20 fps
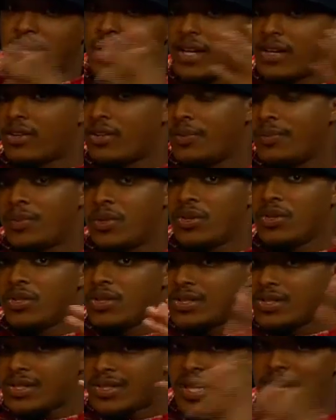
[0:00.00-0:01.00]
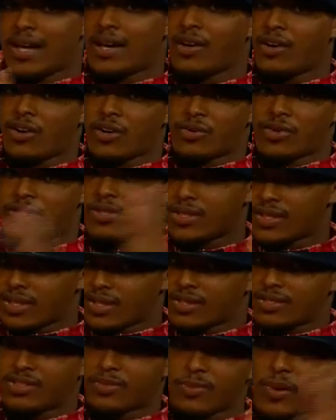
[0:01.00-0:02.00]
got no computer, just log on with your
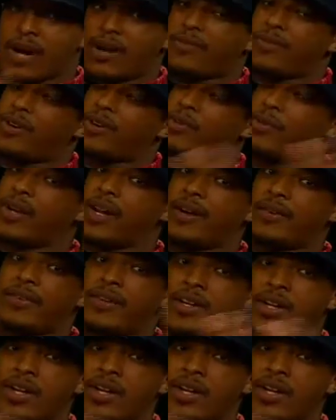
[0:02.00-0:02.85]
smartphone, whatever.